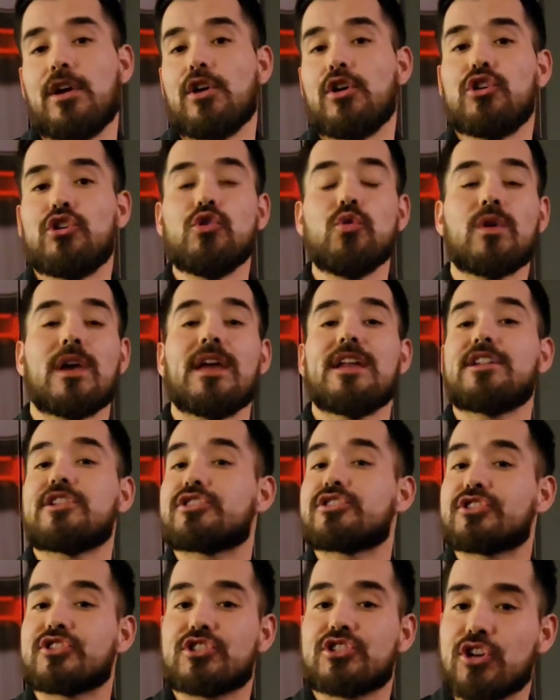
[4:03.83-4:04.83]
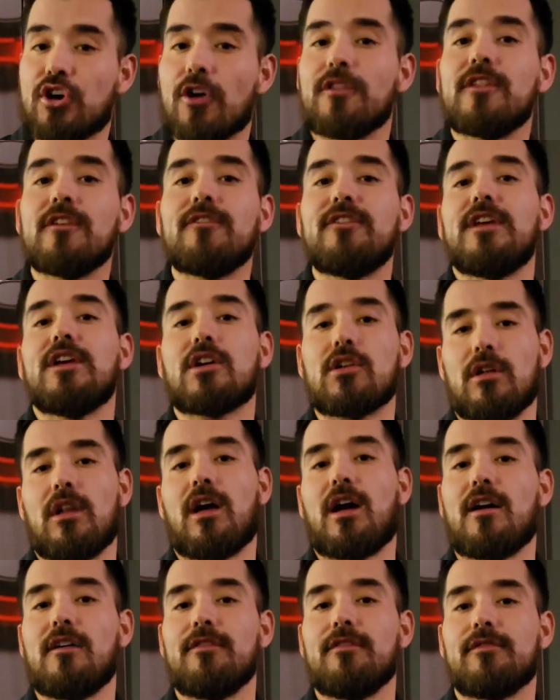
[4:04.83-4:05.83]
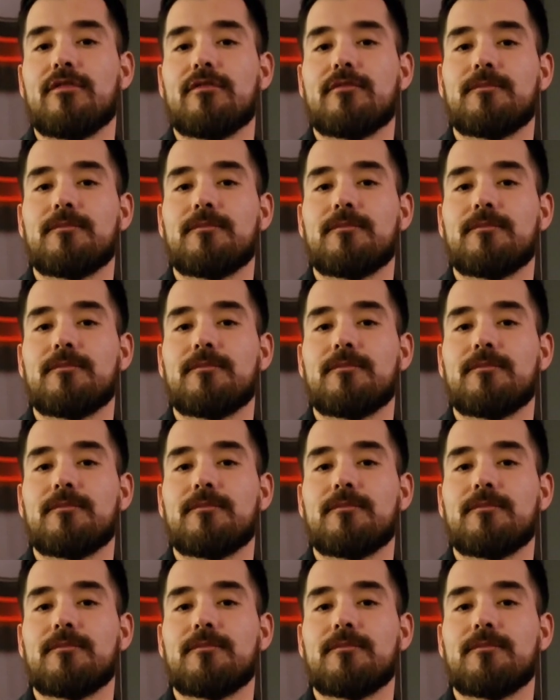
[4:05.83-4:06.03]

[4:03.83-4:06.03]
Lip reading: you can turn the vehicle off,